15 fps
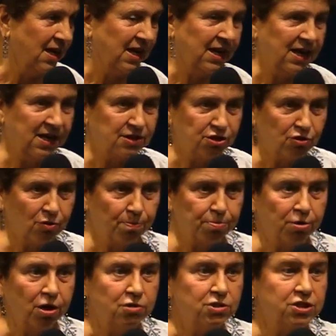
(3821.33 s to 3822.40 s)
And as you
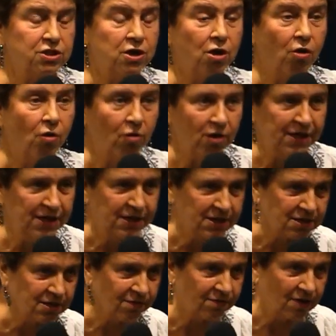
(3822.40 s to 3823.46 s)
approach the
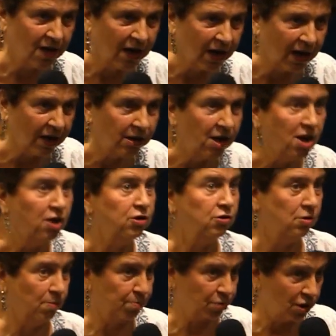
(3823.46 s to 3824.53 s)
holiness of God,
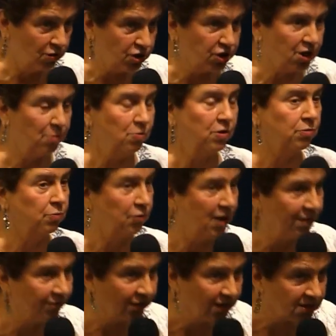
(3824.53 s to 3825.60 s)
you approach him with
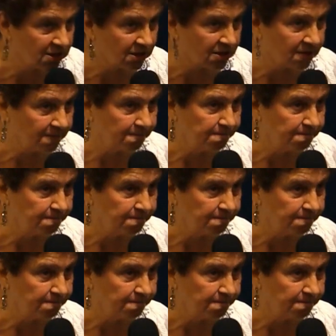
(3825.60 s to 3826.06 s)
reverence.